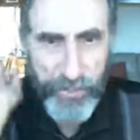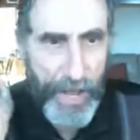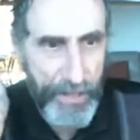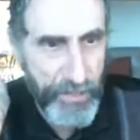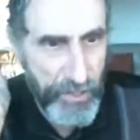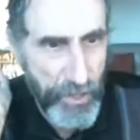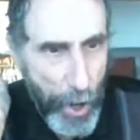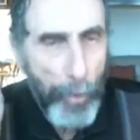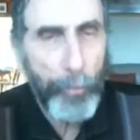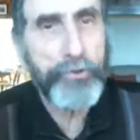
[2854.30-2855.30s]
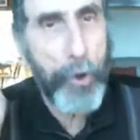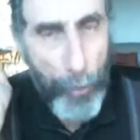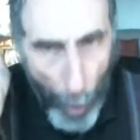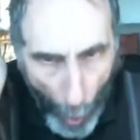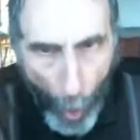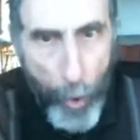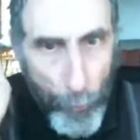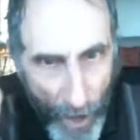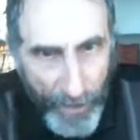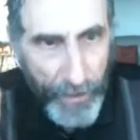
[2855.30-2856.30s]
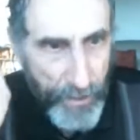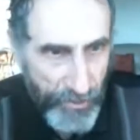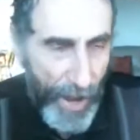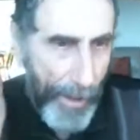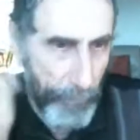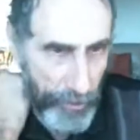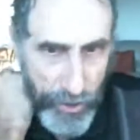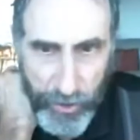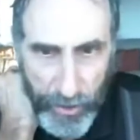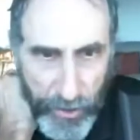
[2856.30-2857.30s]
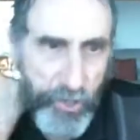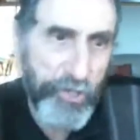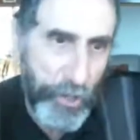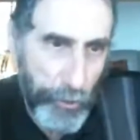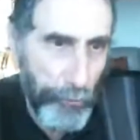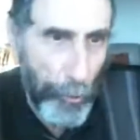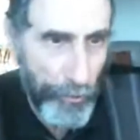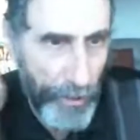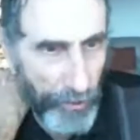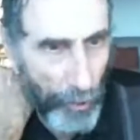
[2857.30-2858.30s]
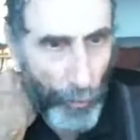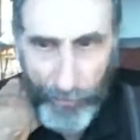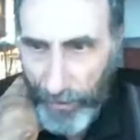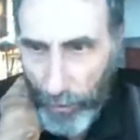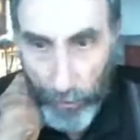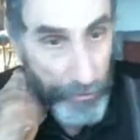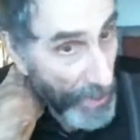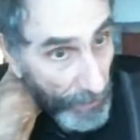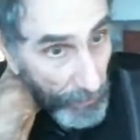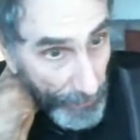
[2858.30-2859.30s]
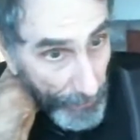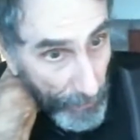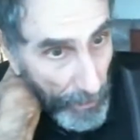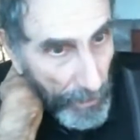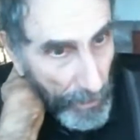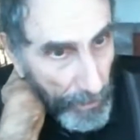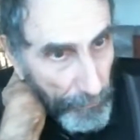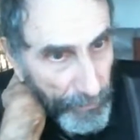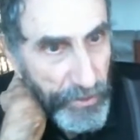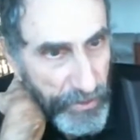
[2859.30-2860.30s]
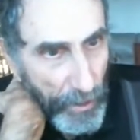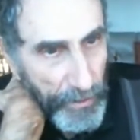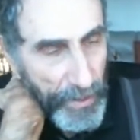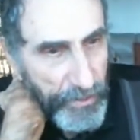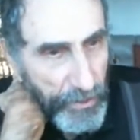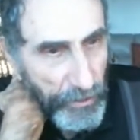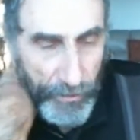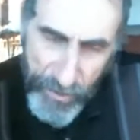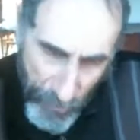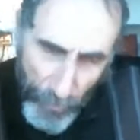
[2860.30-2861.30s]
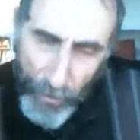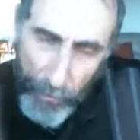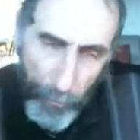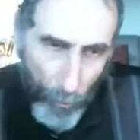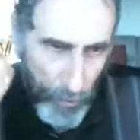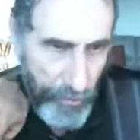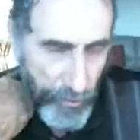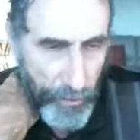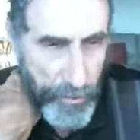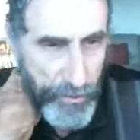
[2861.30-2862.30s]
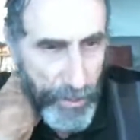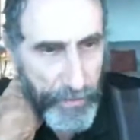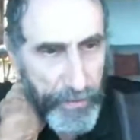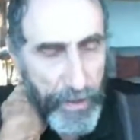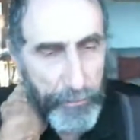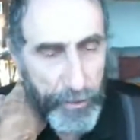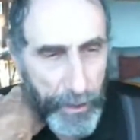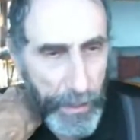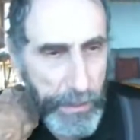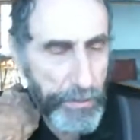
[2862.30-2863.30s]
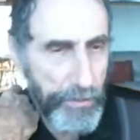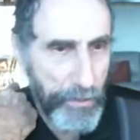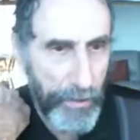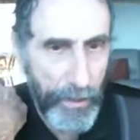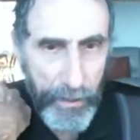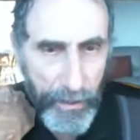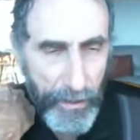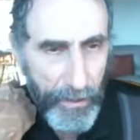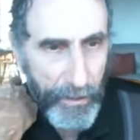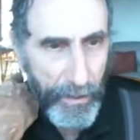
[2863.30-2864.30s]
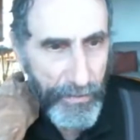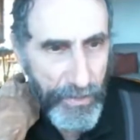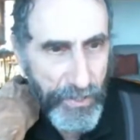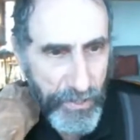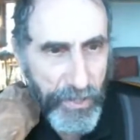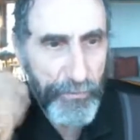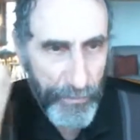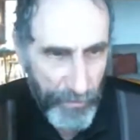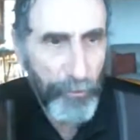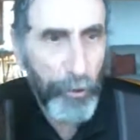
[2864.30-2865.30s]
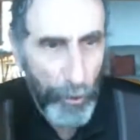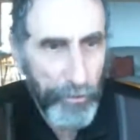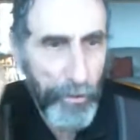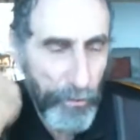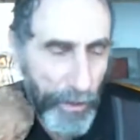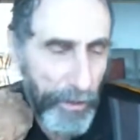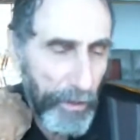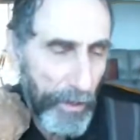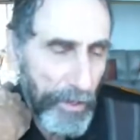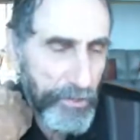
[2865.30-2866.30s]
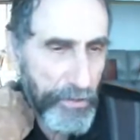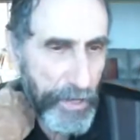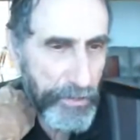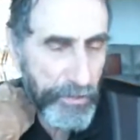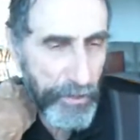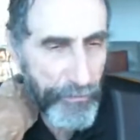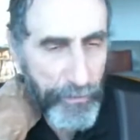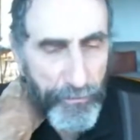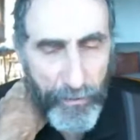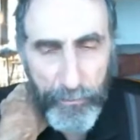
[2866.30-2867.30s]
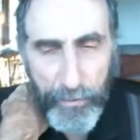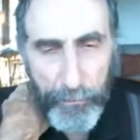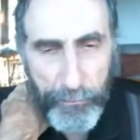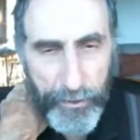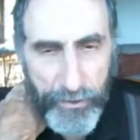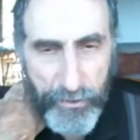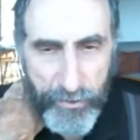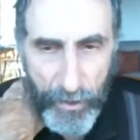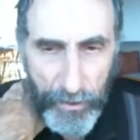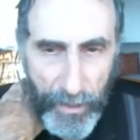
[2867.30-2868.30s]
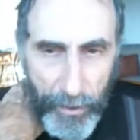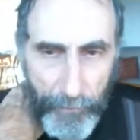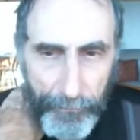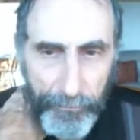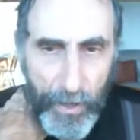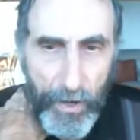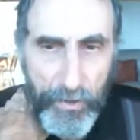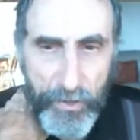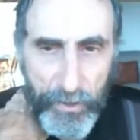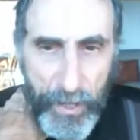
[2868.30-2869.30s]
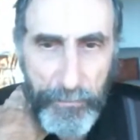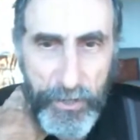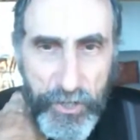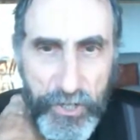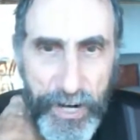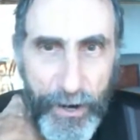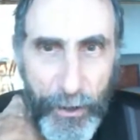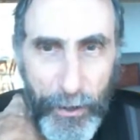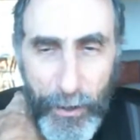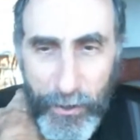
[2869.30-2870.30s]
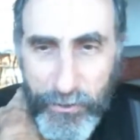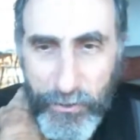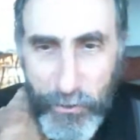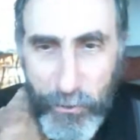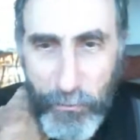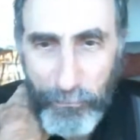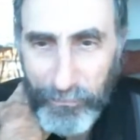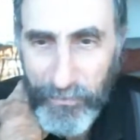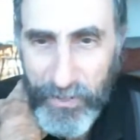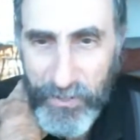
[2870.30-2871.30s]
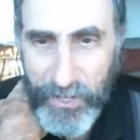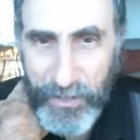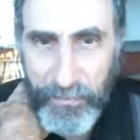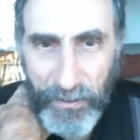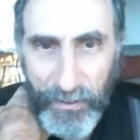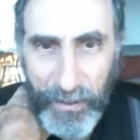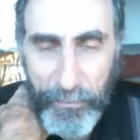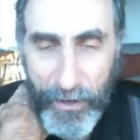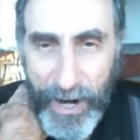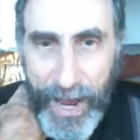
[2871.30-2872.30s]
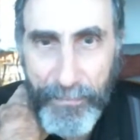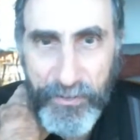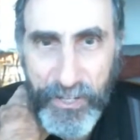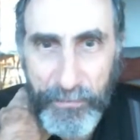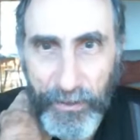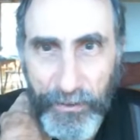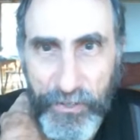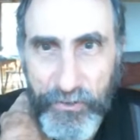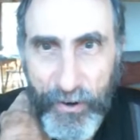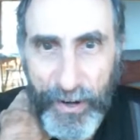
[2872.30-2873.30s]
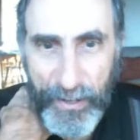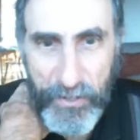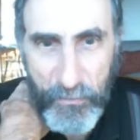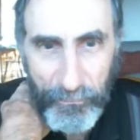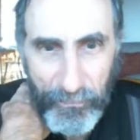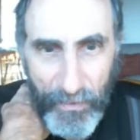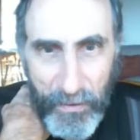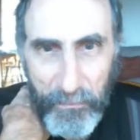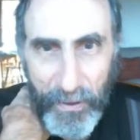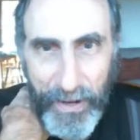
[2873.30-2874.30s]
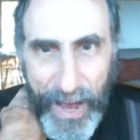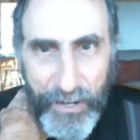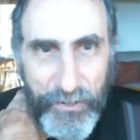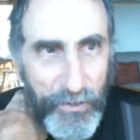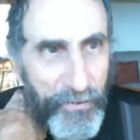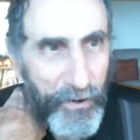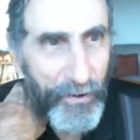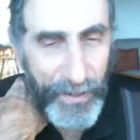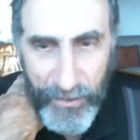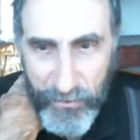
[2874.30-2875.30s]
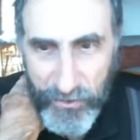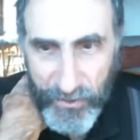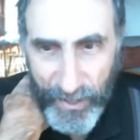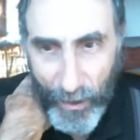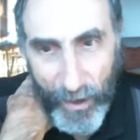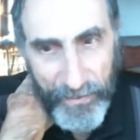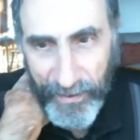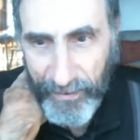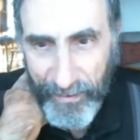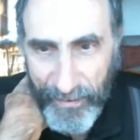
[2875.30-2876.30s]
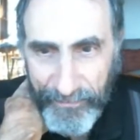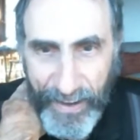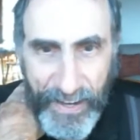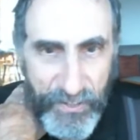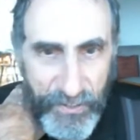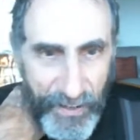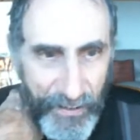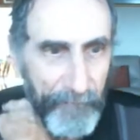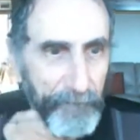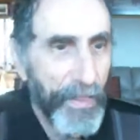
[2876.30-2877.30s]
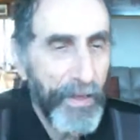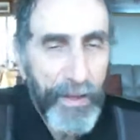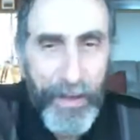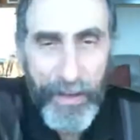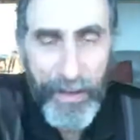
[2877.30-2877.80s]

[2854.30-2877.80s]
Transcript: circumstances which are already established. It's just that you don't yet know what they are. Is that clear? Please tell me that's clear. This is really important to understand the applications. All right. And this is different. Good. Okay. So that's different from the prisoner's dilemma. So let me share two seemingly, perhaps seemingly strange, but actually very interesting, I think fascinating